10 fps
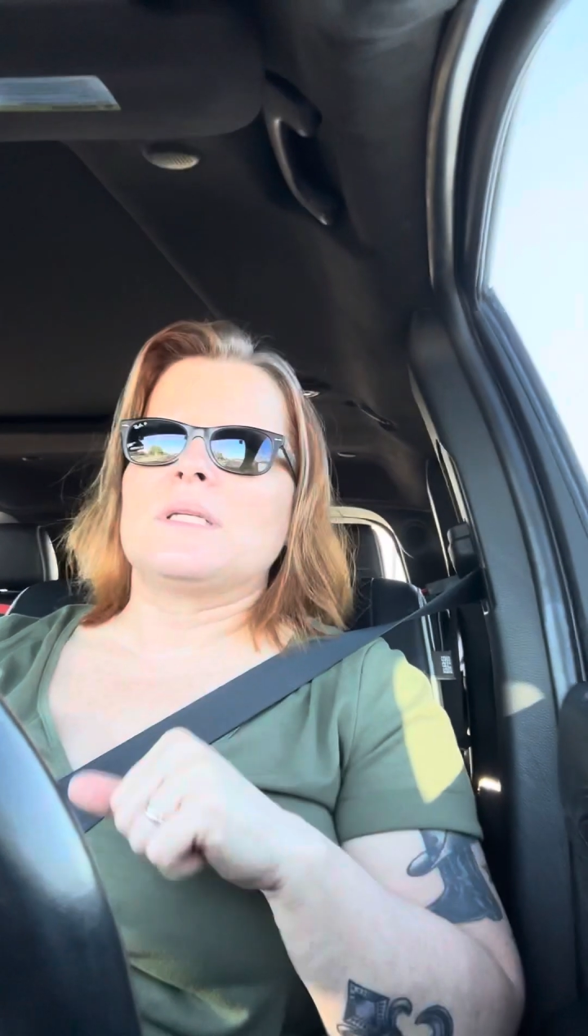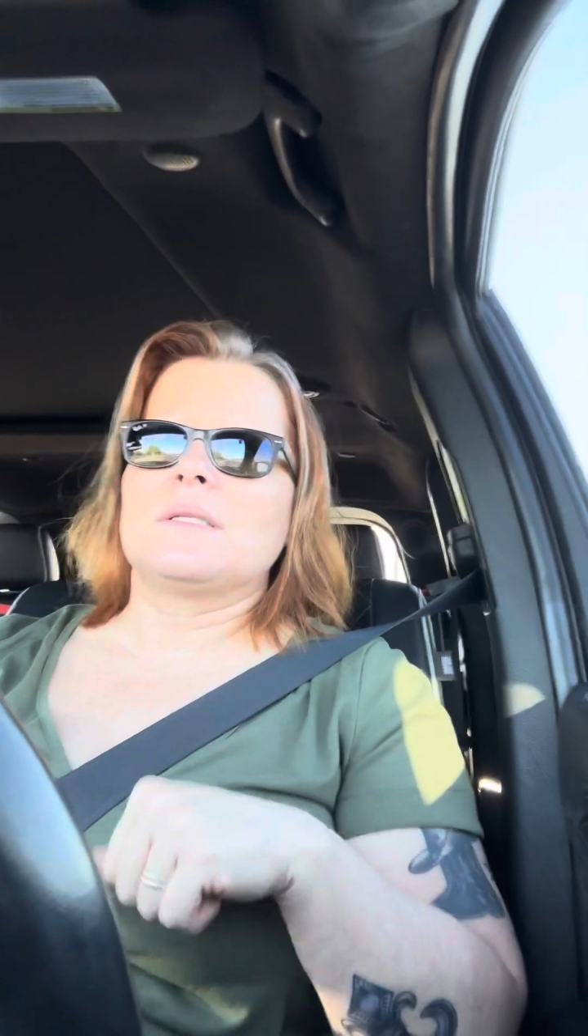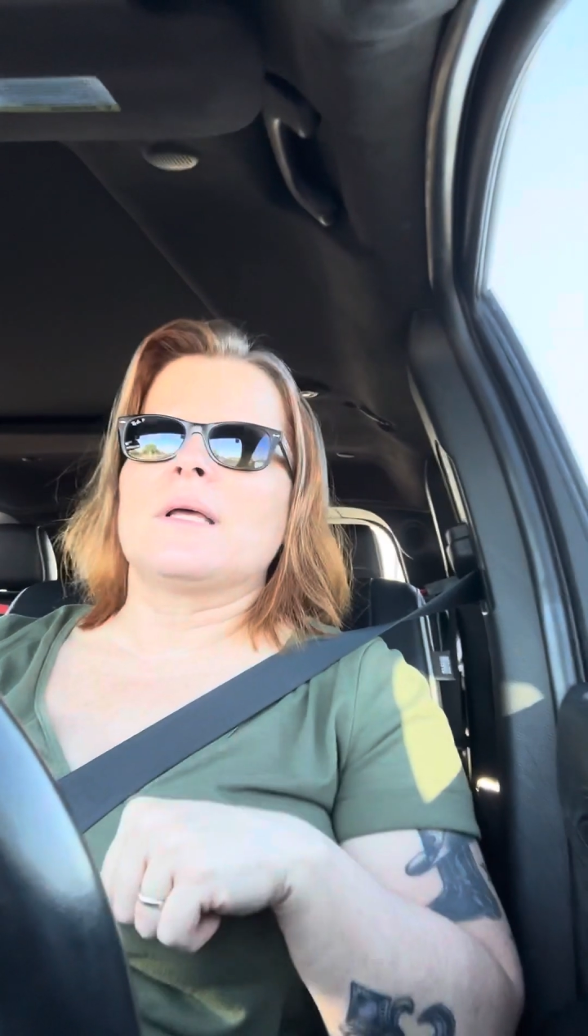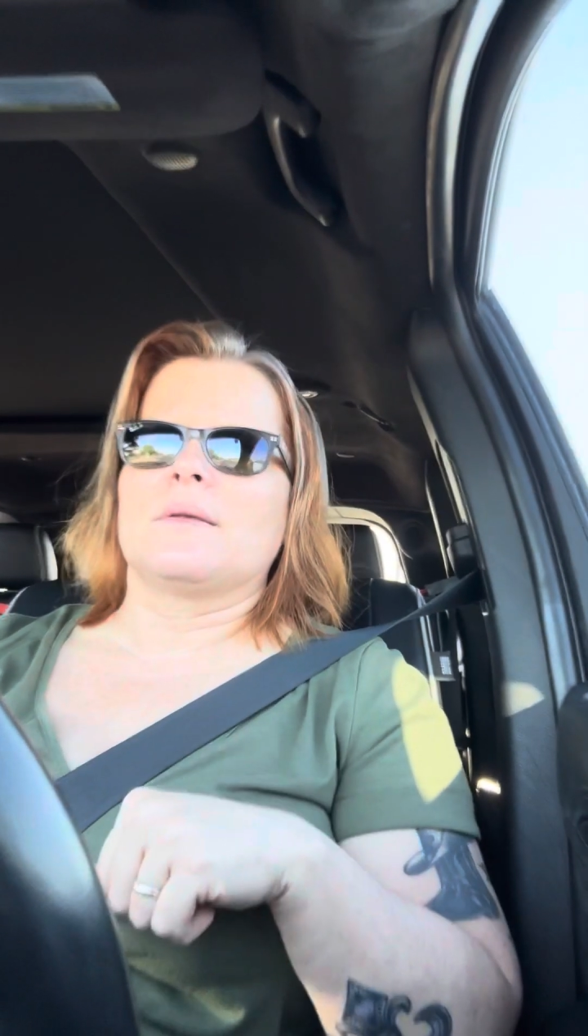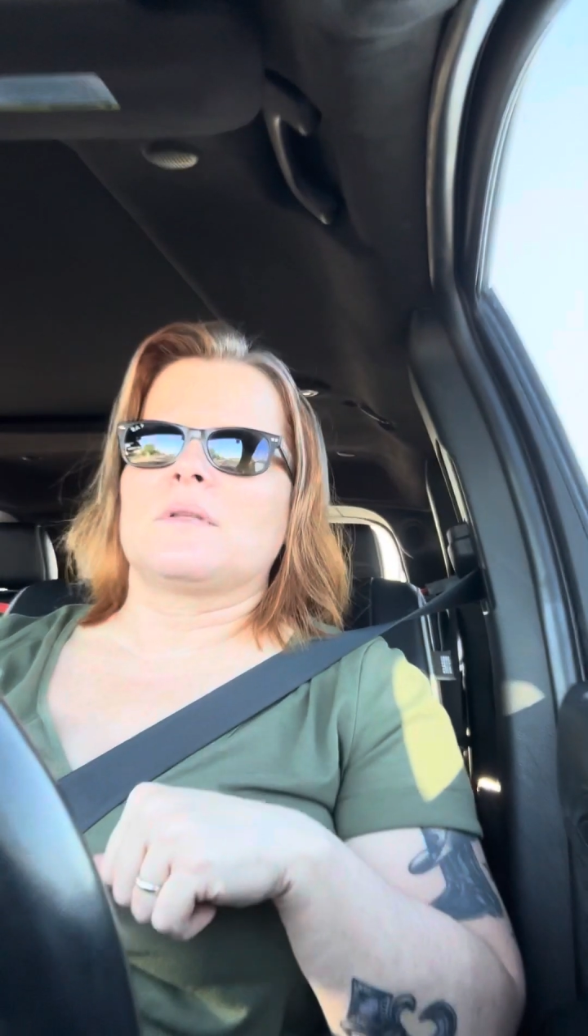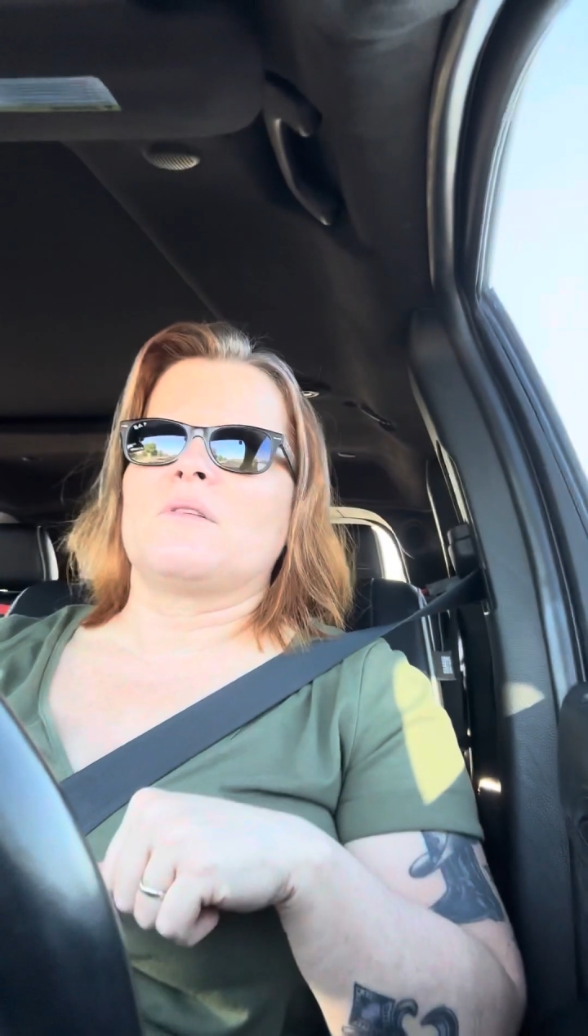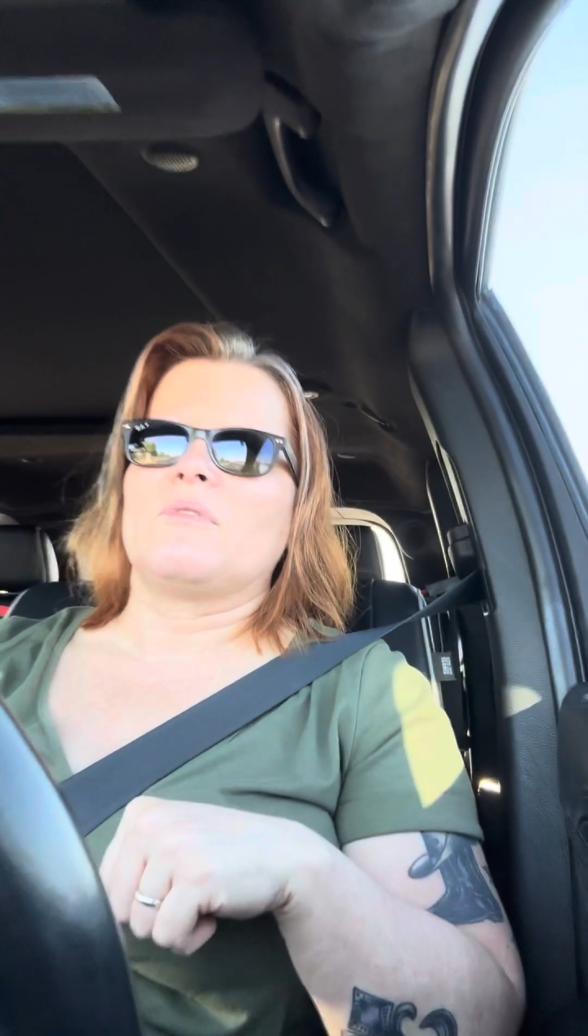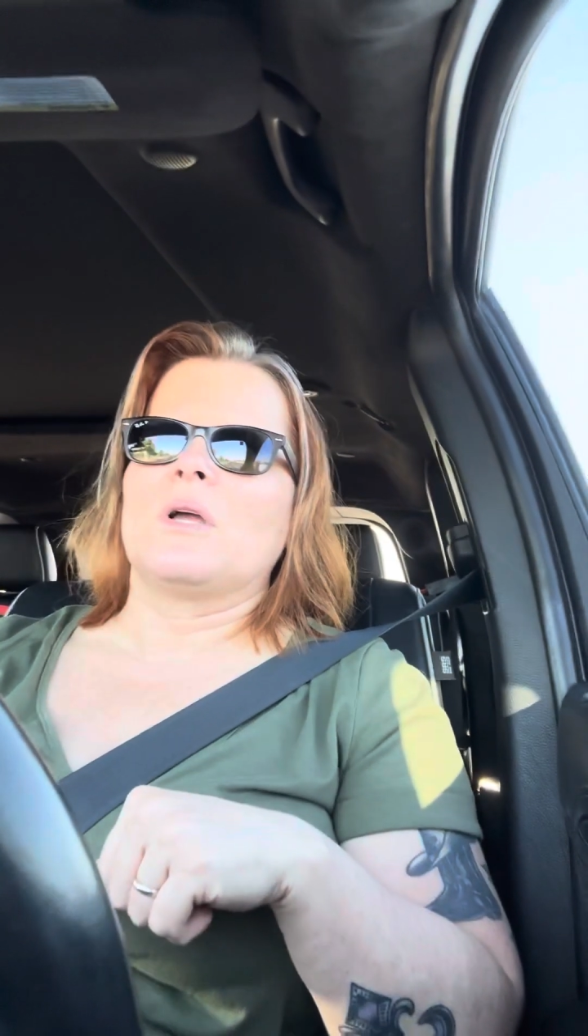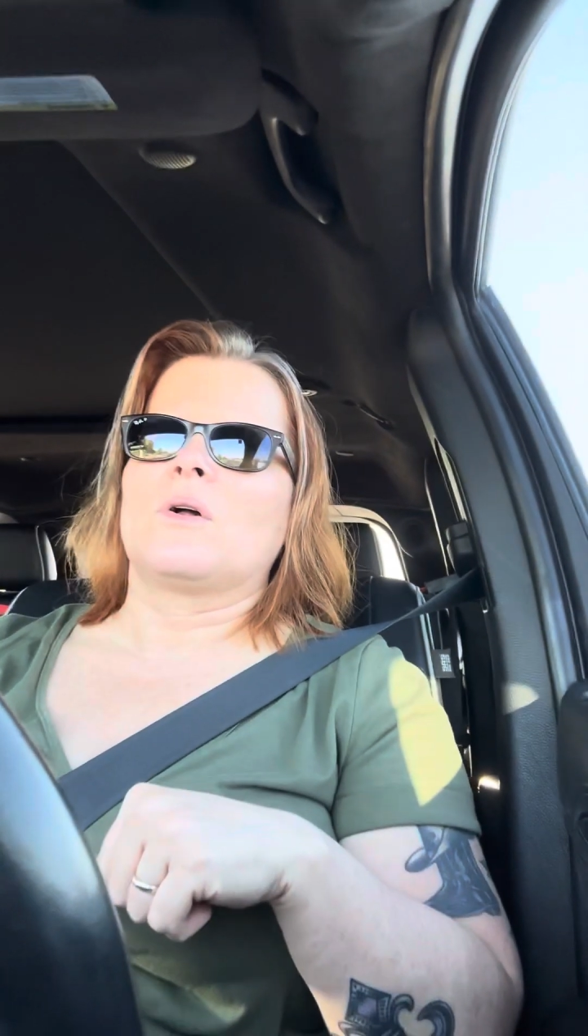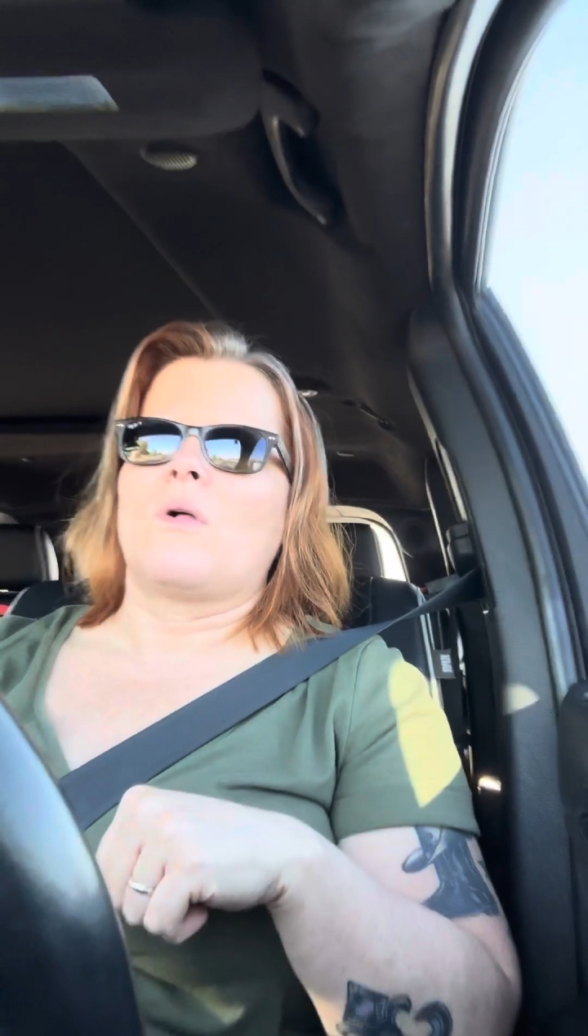details of the
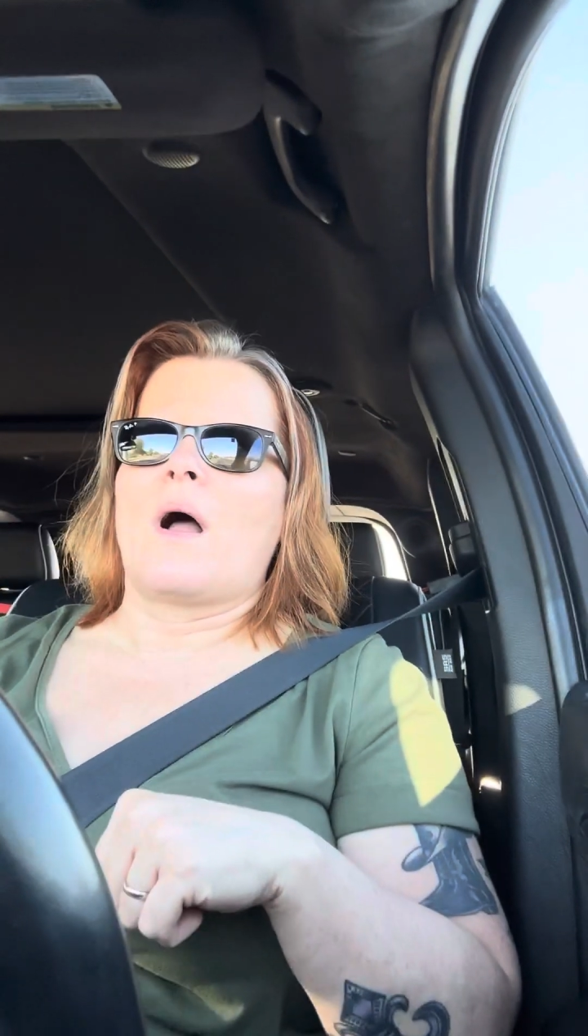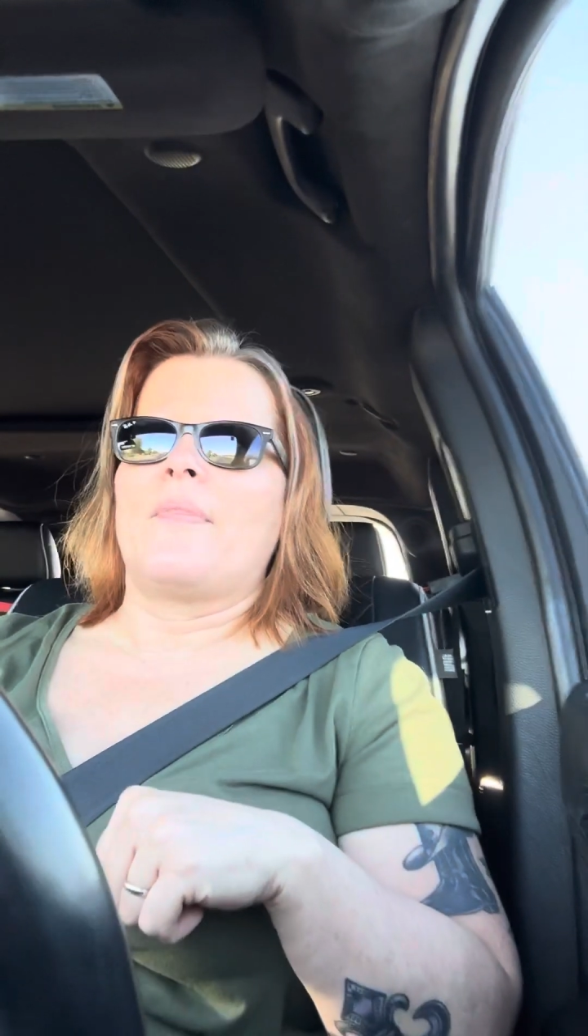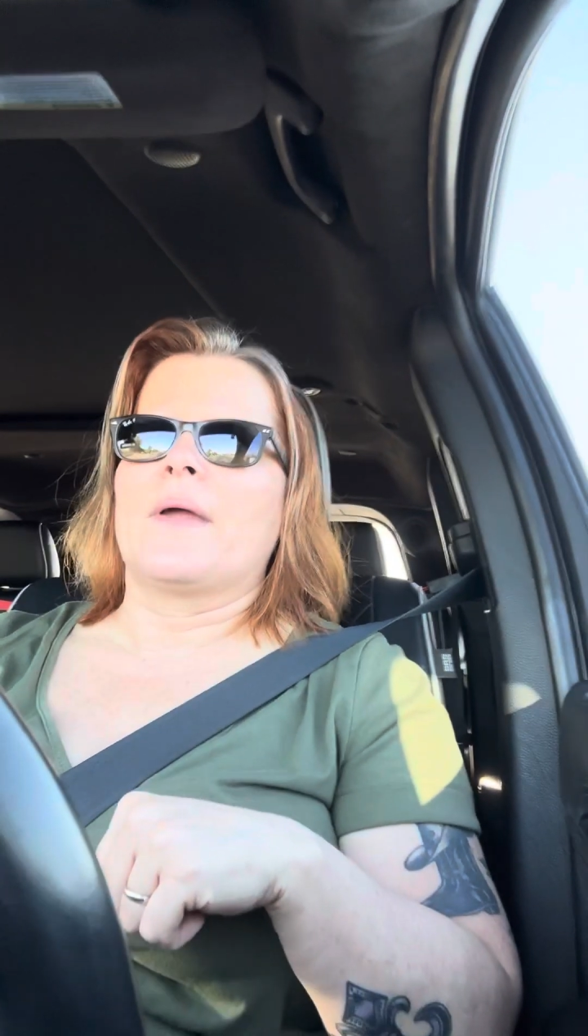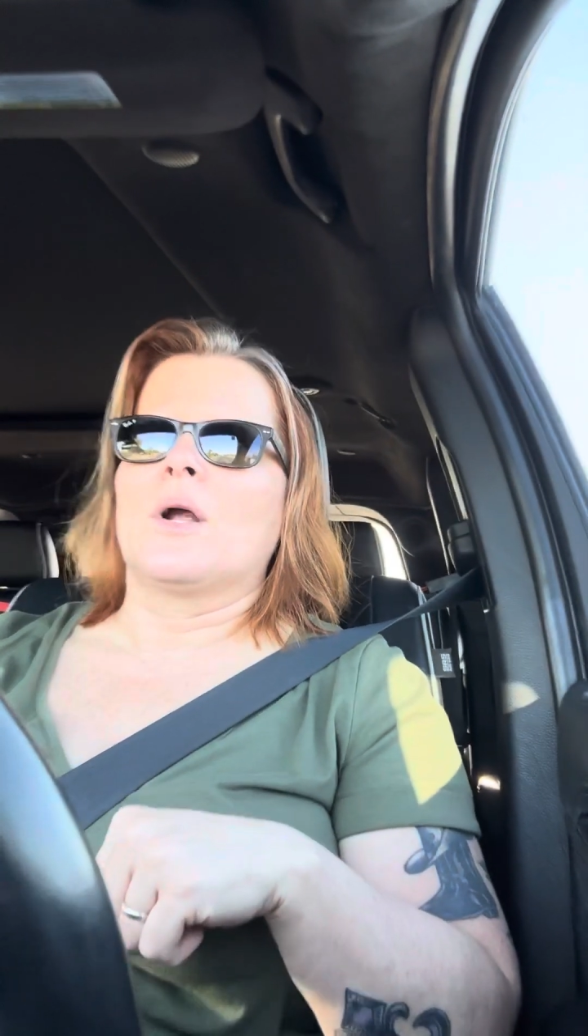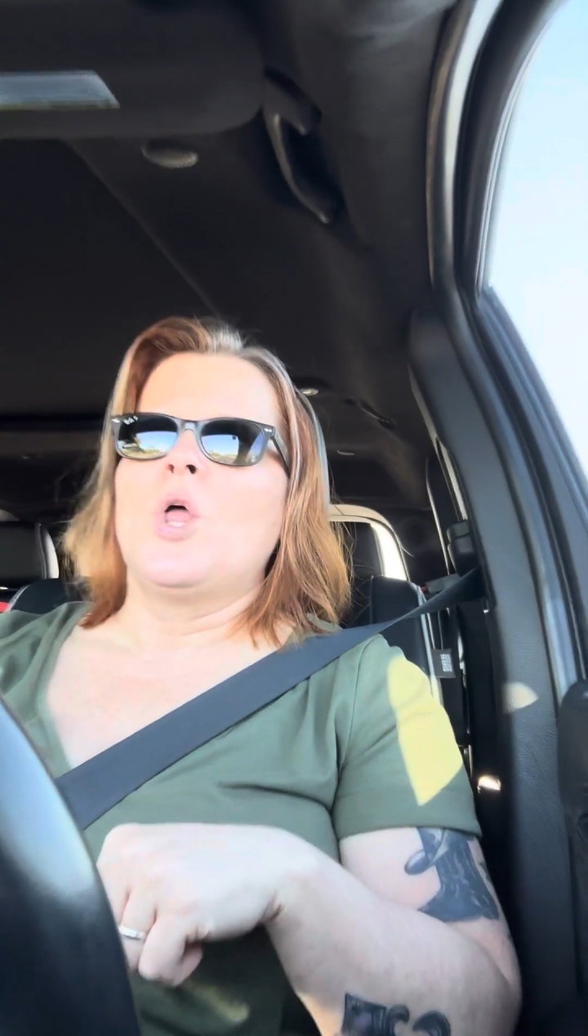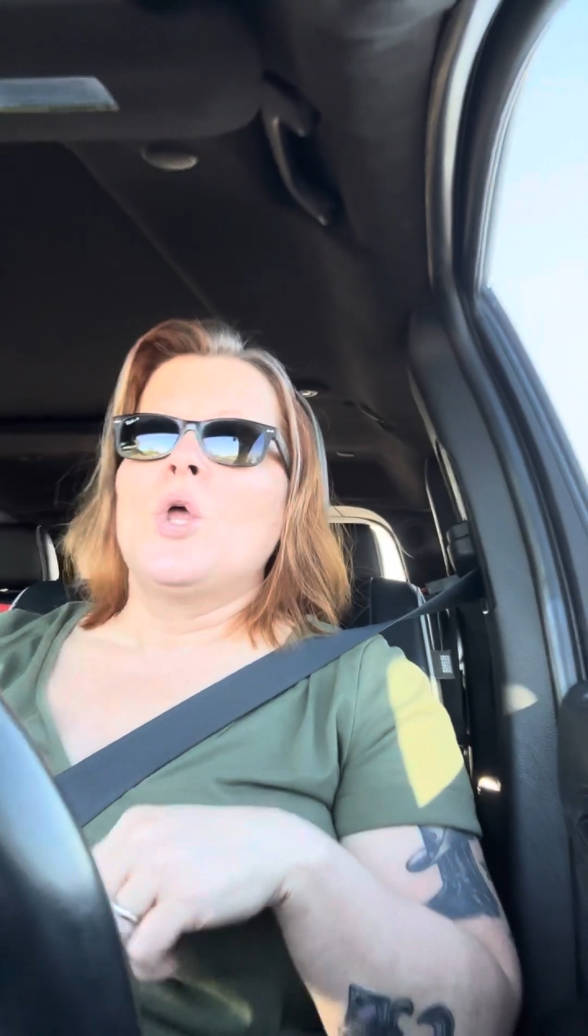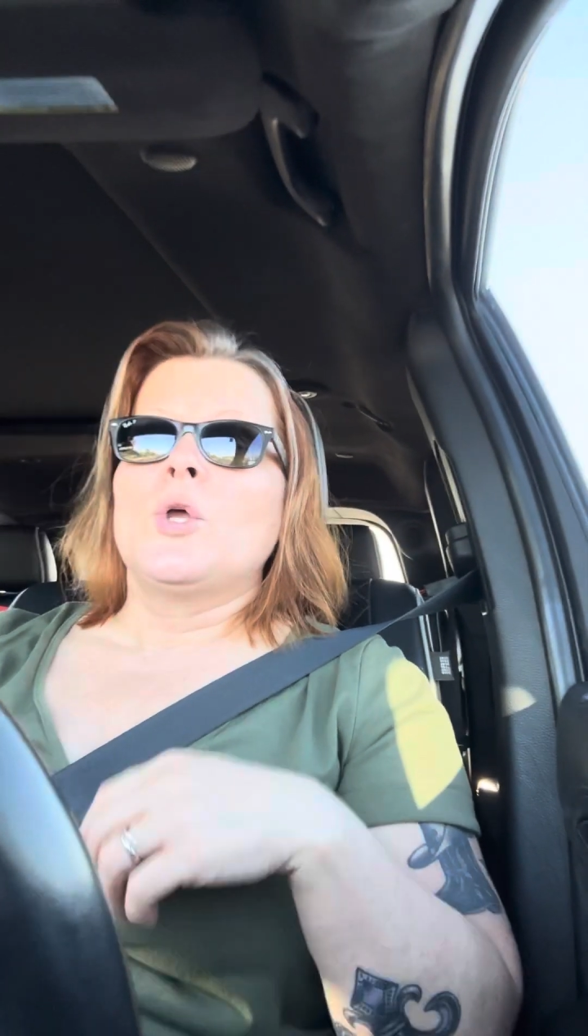vehicle on there.